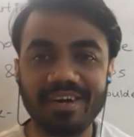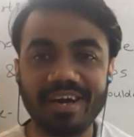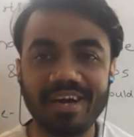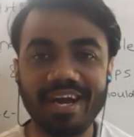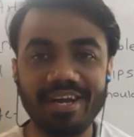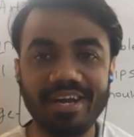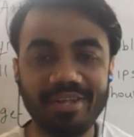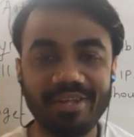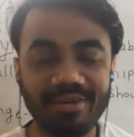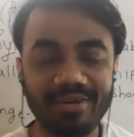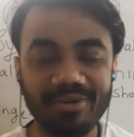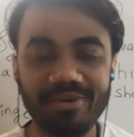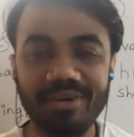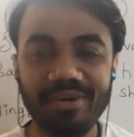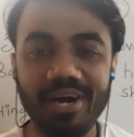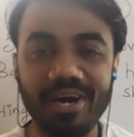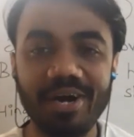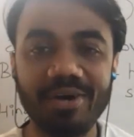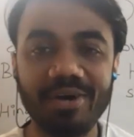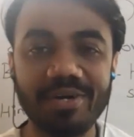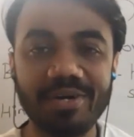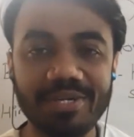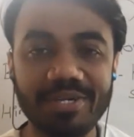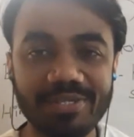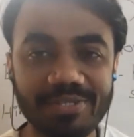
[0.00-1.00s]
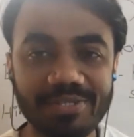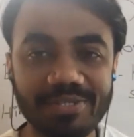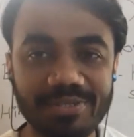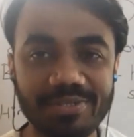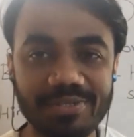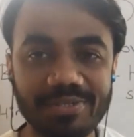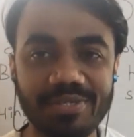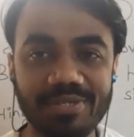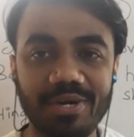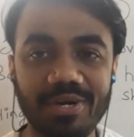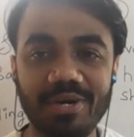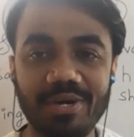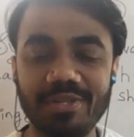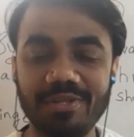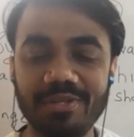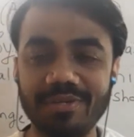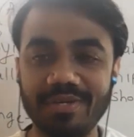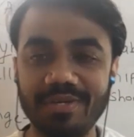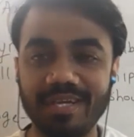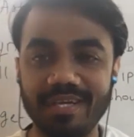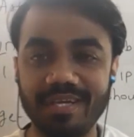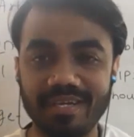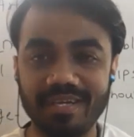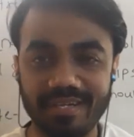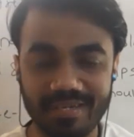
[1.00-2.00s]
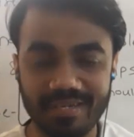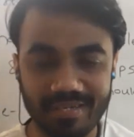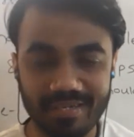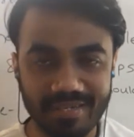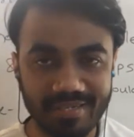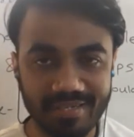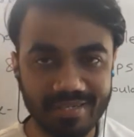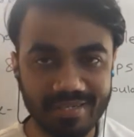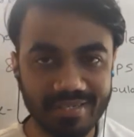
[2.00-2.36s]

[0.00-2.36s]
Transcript: And you, how are you? All good here.